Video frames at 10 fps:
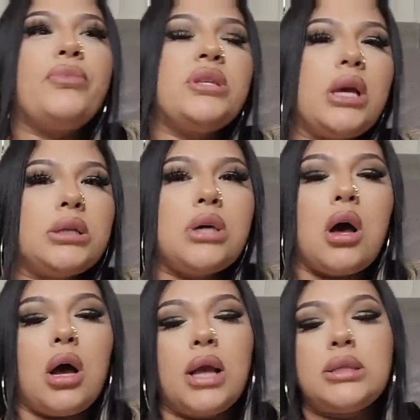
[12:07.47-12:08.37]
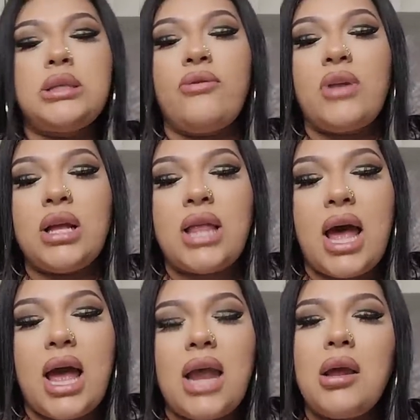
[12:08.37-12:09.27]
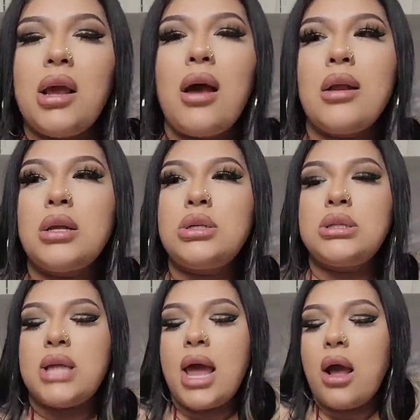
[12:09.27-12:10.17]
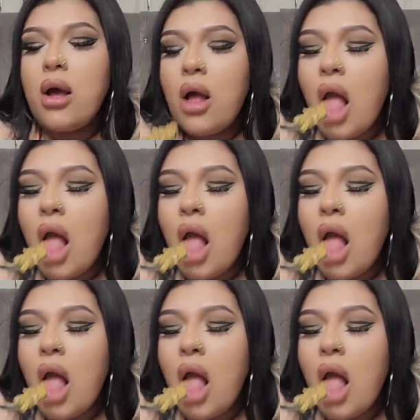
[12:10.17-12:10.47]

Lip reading: TikTok and stuff like that. And it kind of just like,